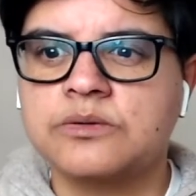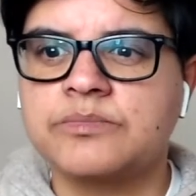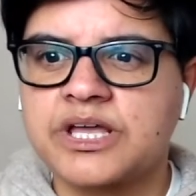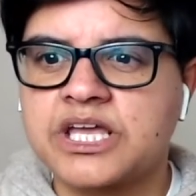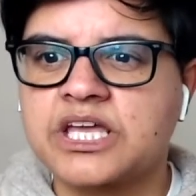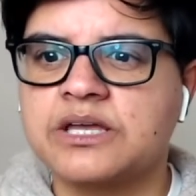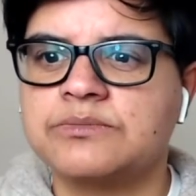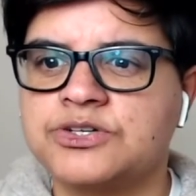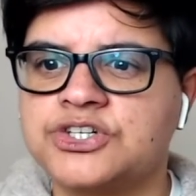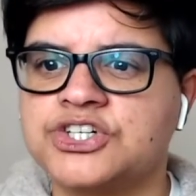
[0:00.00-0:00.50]

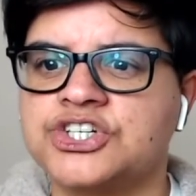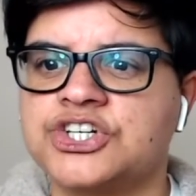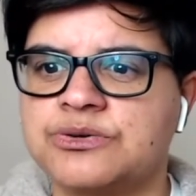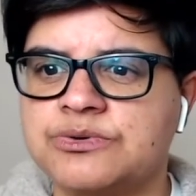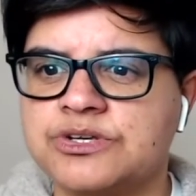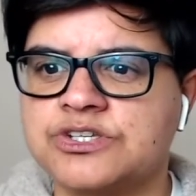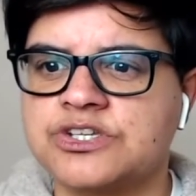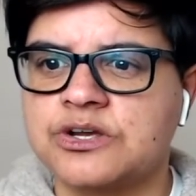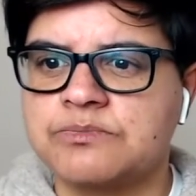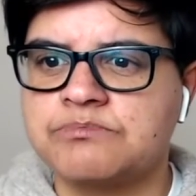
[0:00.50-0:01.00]
make him shoot
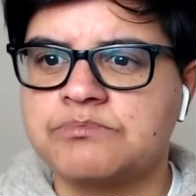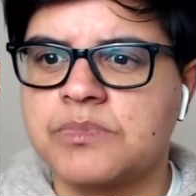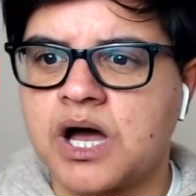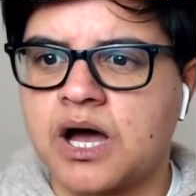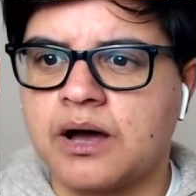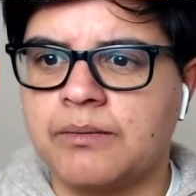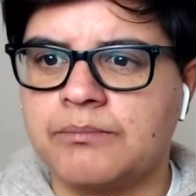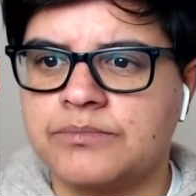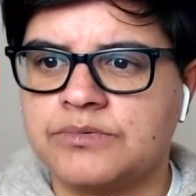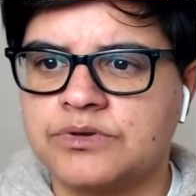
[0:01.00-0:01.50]
his own
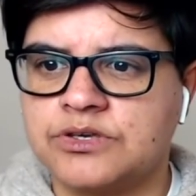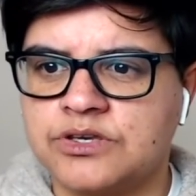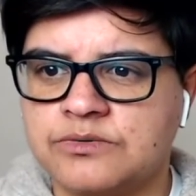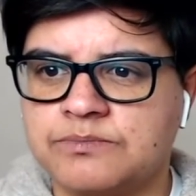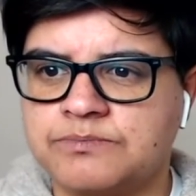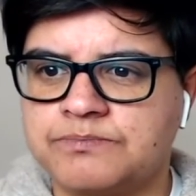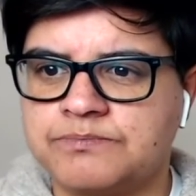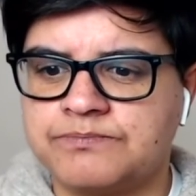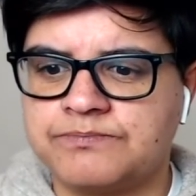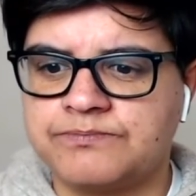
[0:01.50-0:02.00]
mum, you
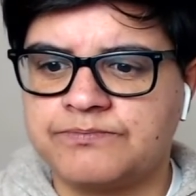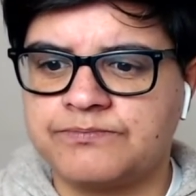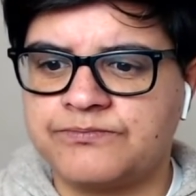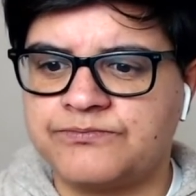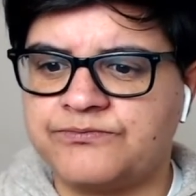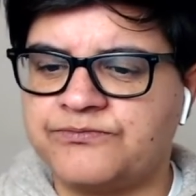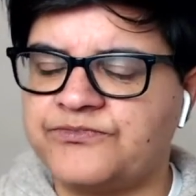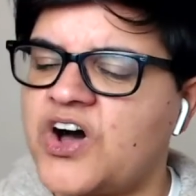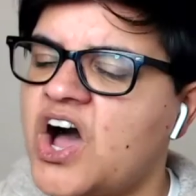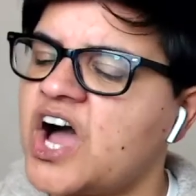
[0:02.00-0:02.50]
take
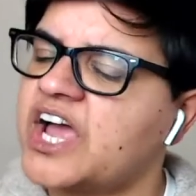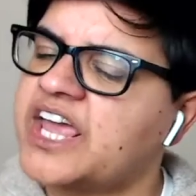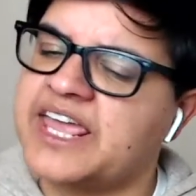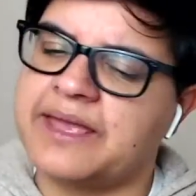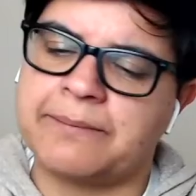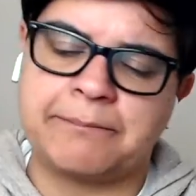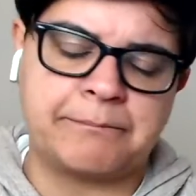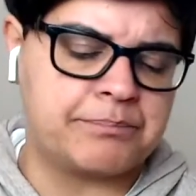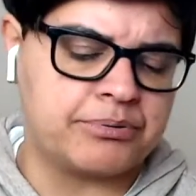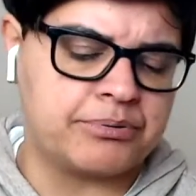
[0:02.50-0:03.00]
the fucking